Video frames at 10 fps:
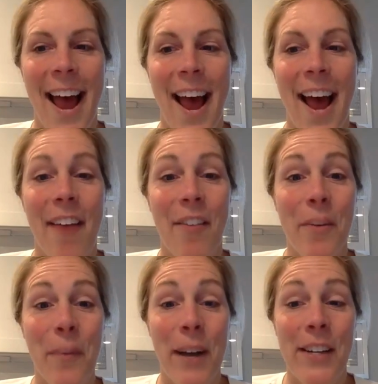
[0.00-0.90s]

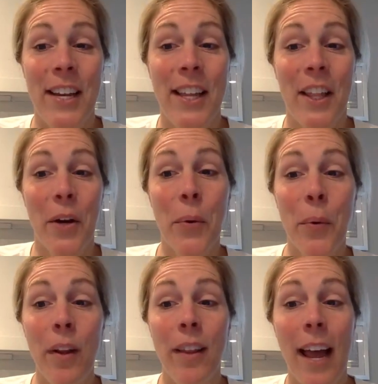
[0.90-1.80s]
After watching the
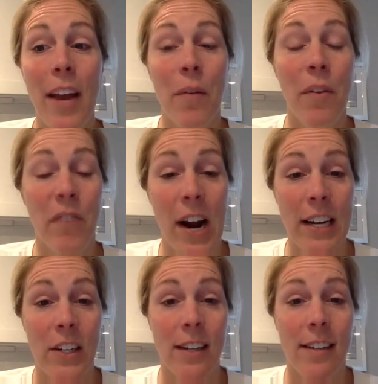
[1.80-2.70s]
cool light
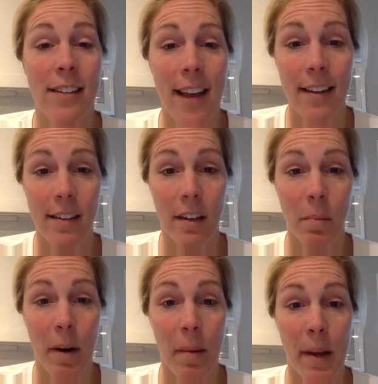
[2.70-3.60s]
refraction science
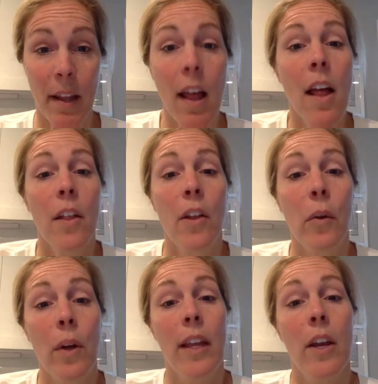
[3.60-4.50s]
experiment, the
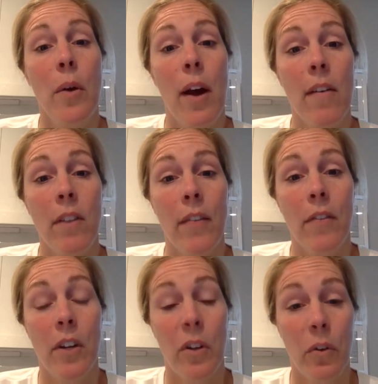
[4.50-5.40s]
only thing you have
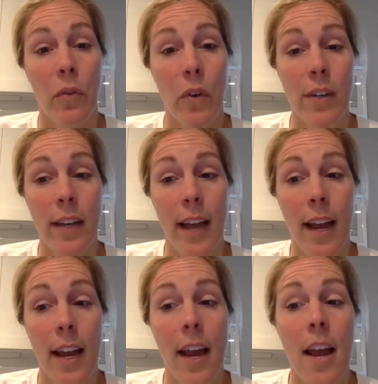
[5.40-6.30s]
left to do for
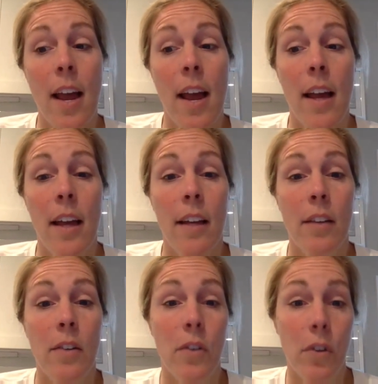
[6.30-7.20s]
today
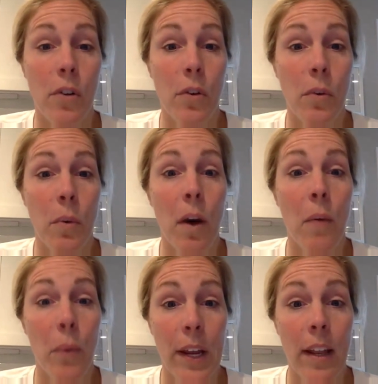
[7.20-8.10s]
is to
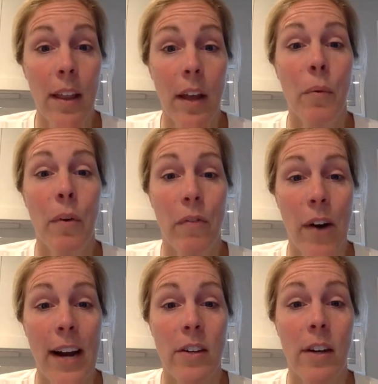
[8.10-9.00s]
read the
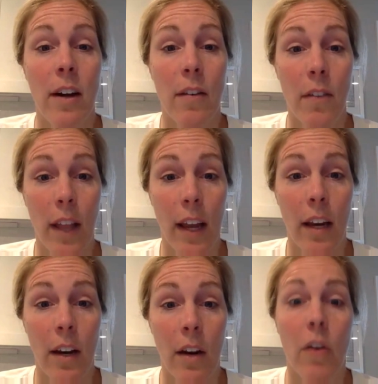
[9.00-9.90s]
refraction of
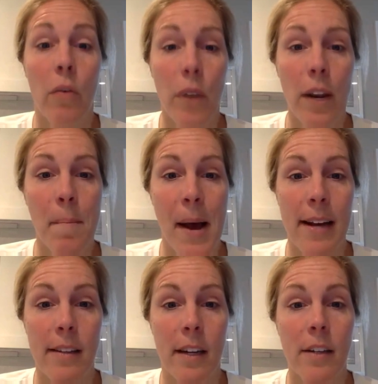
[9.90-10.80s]
light reading
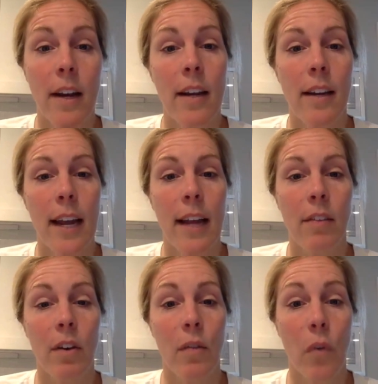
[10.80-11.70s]
passage and to
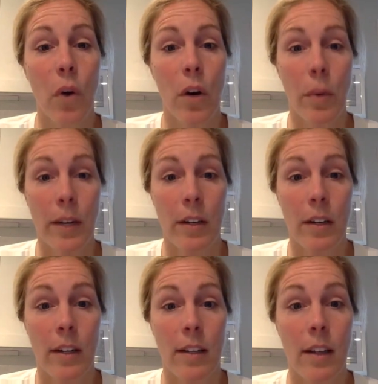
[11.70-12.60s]
answer 4
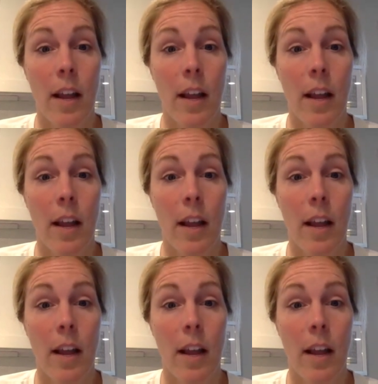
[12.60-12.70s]
questions.